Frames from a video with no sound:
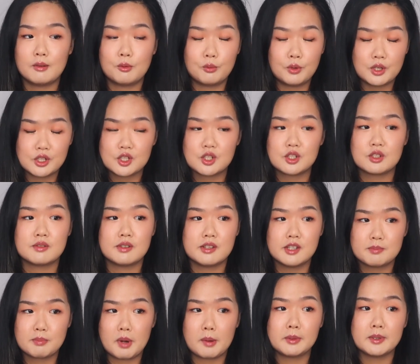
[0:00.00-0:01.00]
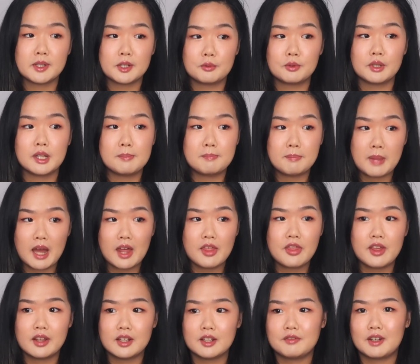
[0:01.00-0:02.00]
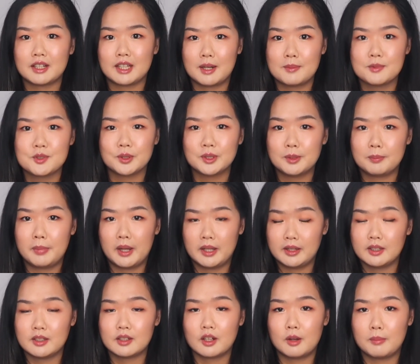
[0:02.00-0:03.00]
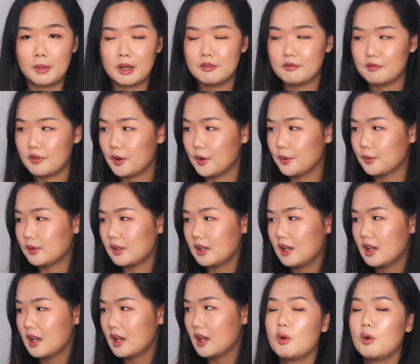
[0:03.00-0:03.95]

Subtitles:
which is probably a really bad thing, the fact that I'm so dependent on my phone.